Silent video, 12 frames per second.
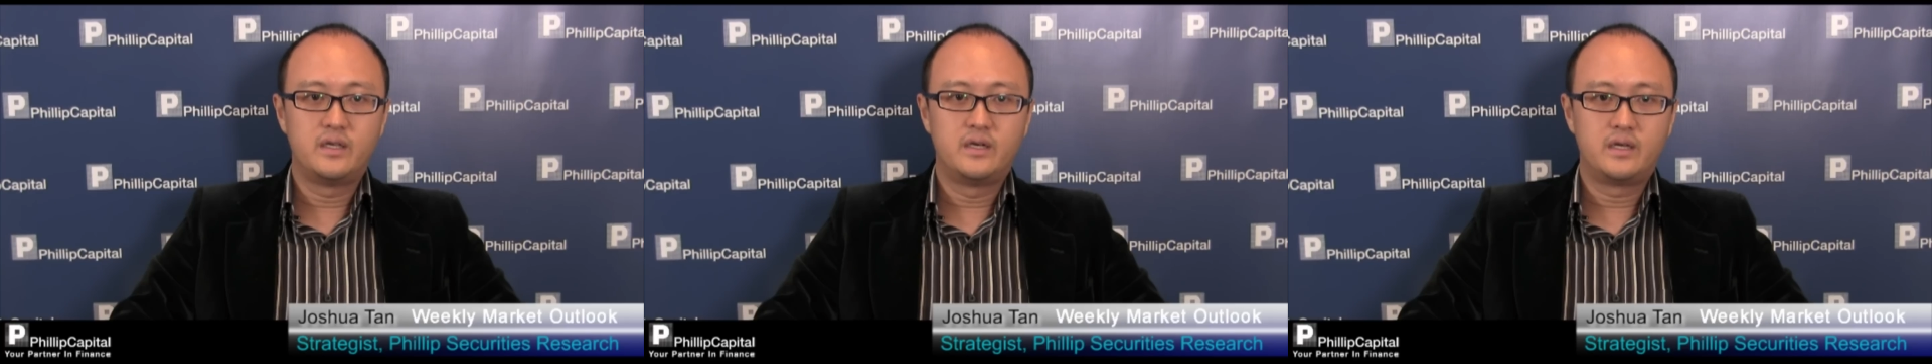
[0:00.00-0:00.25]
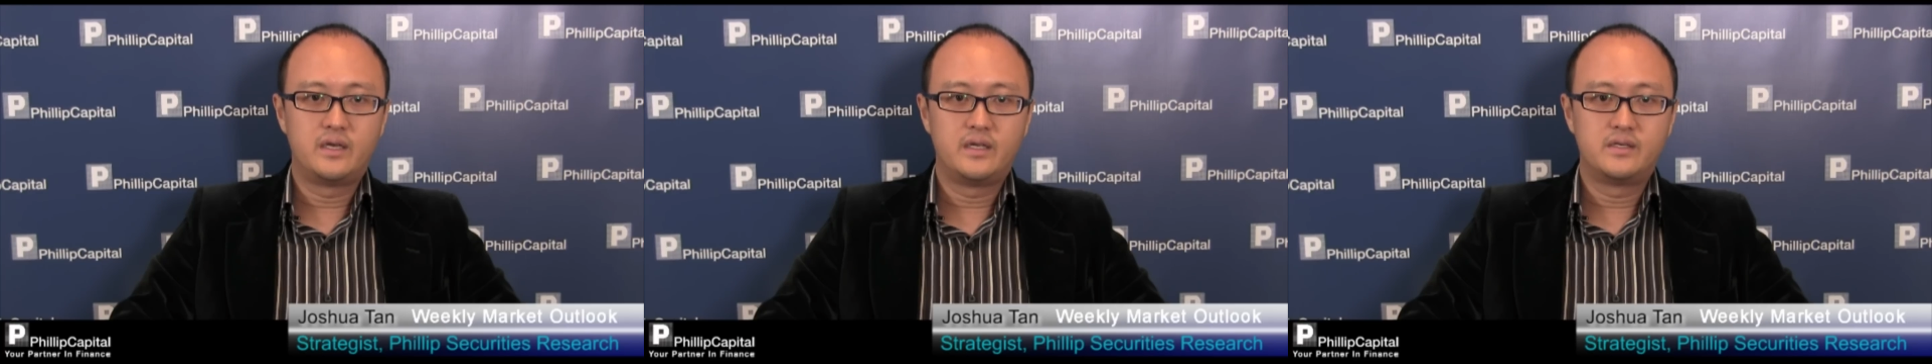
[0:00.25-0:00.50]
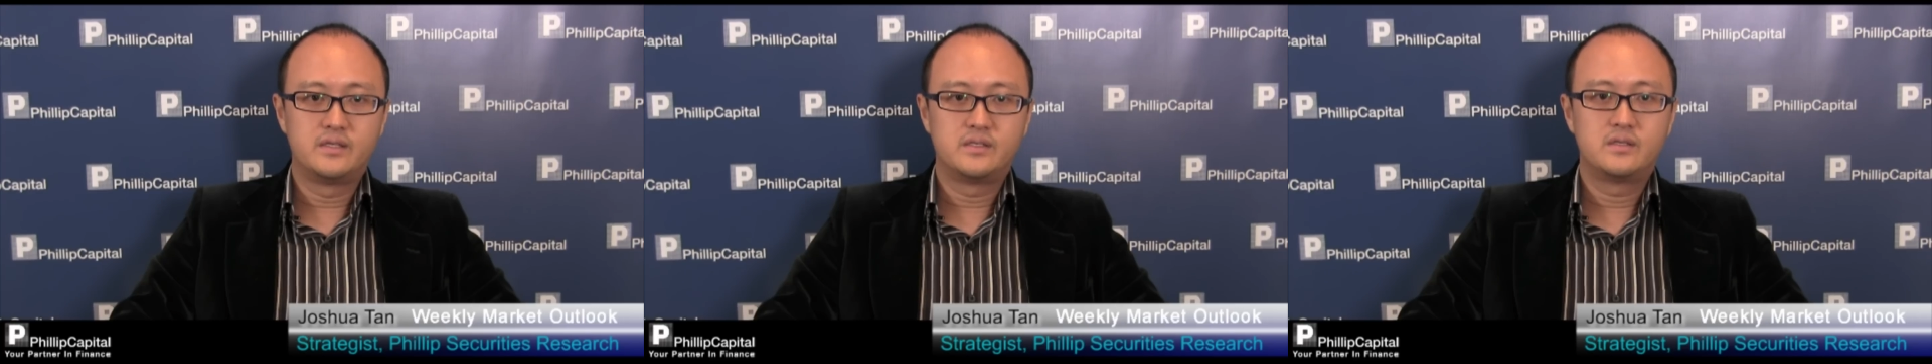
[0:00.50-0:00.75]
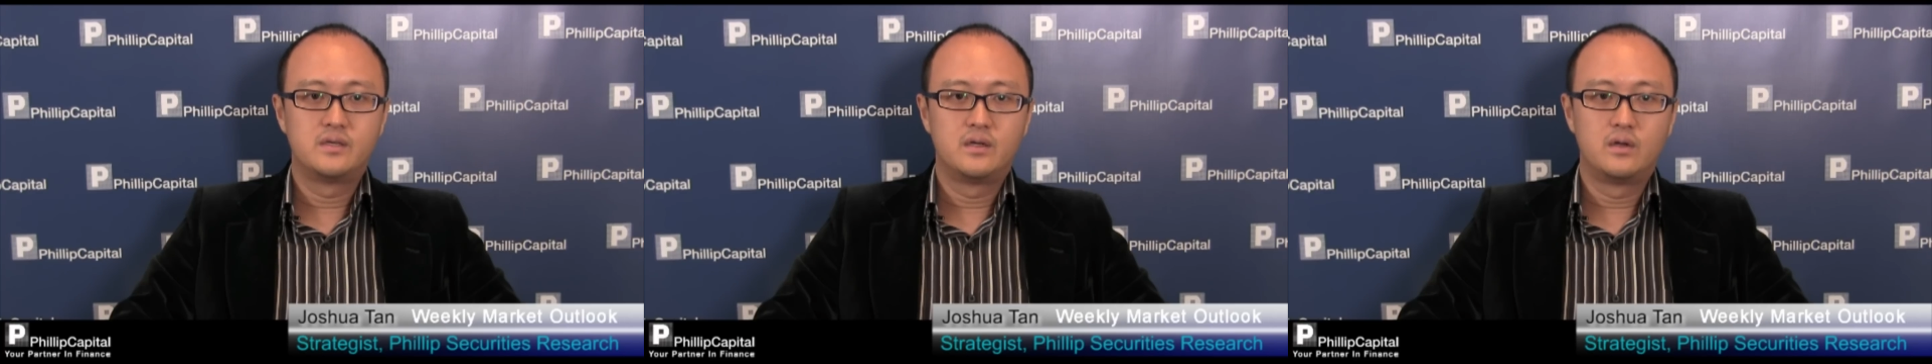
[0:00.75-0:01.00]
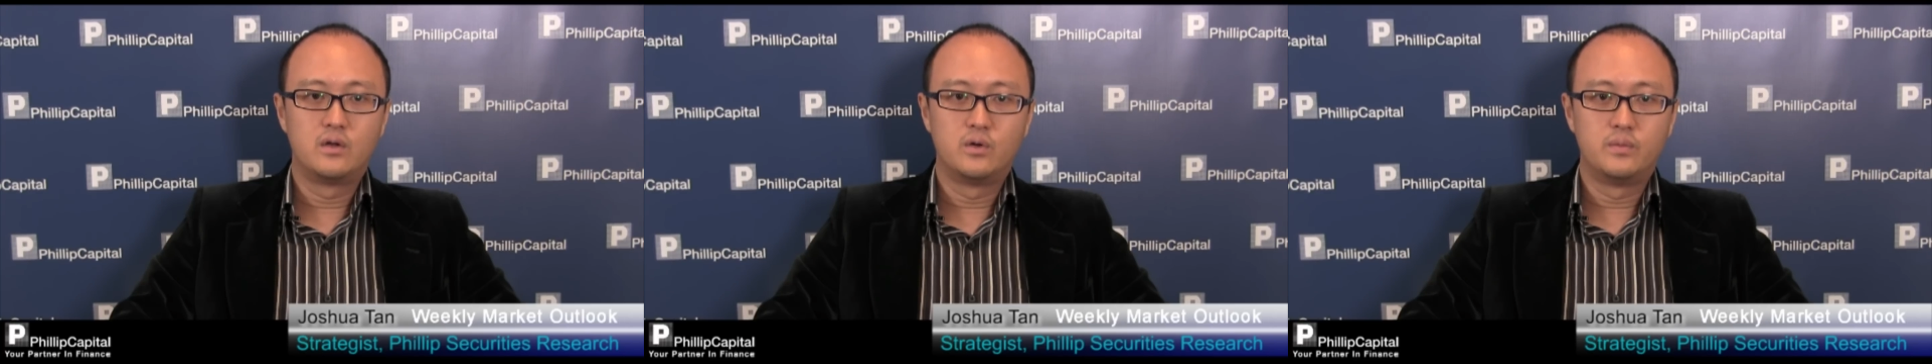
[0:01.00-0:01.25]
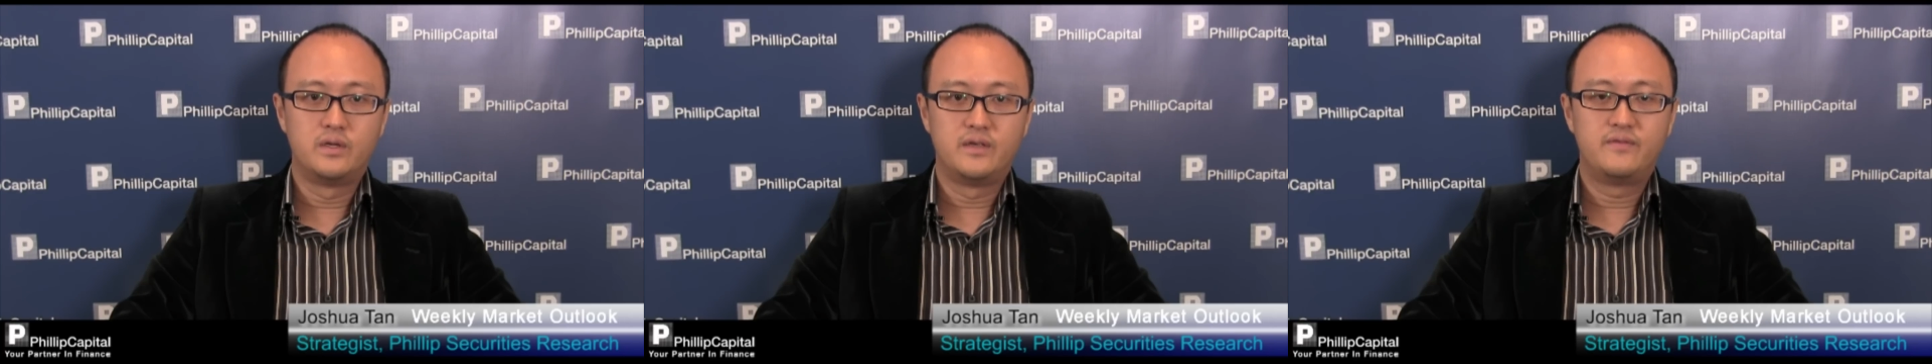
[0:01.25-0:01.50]
indicators
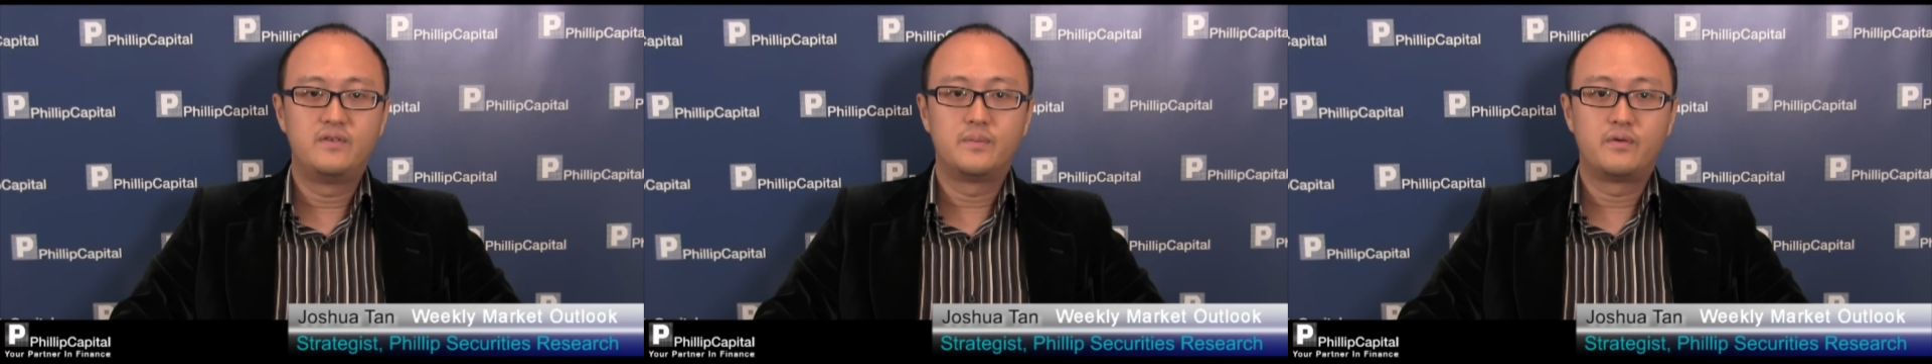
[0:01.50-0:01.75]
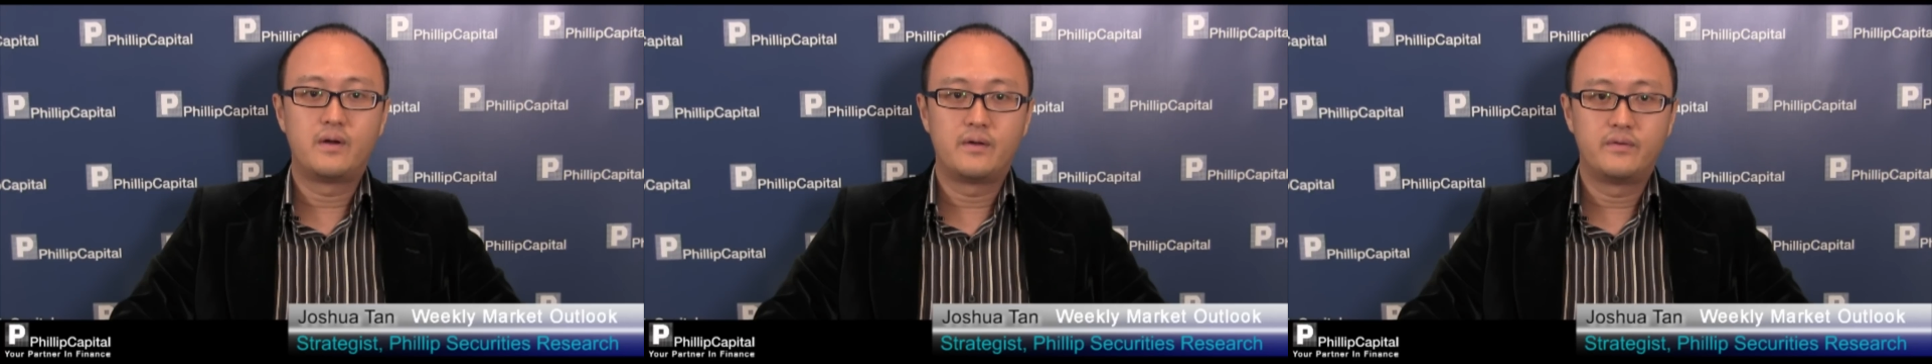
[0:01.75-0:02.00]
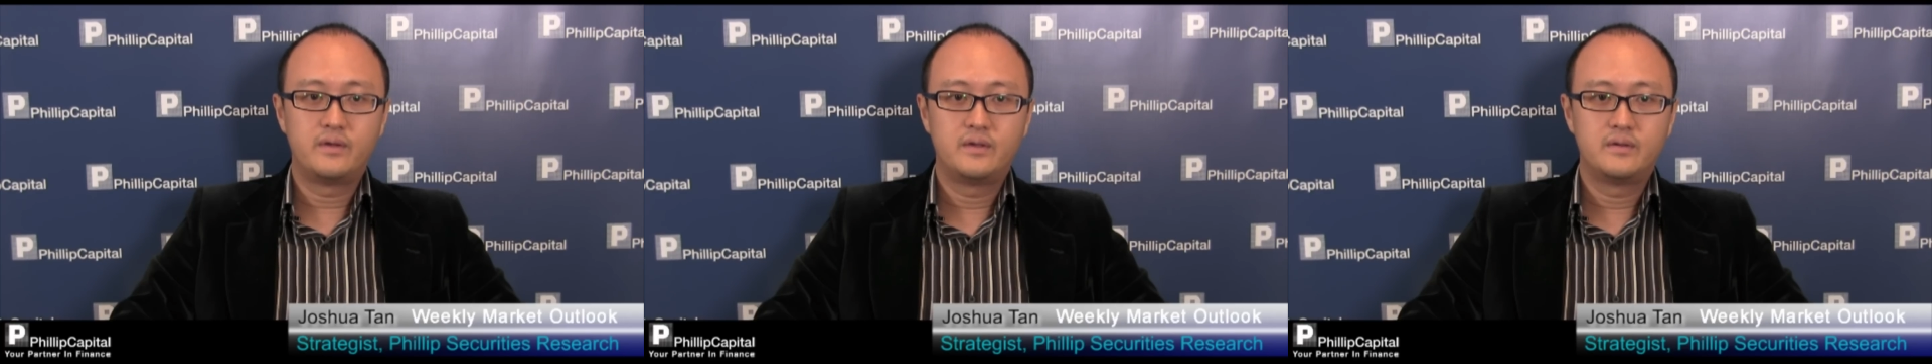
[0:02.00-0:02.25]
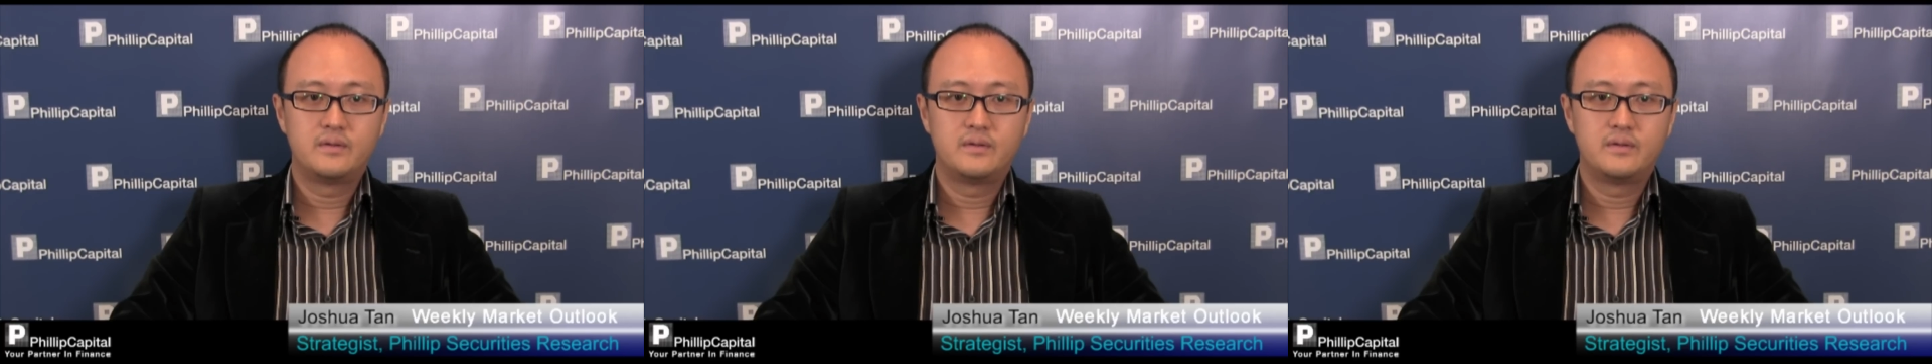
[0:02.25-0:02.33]
globally flip around.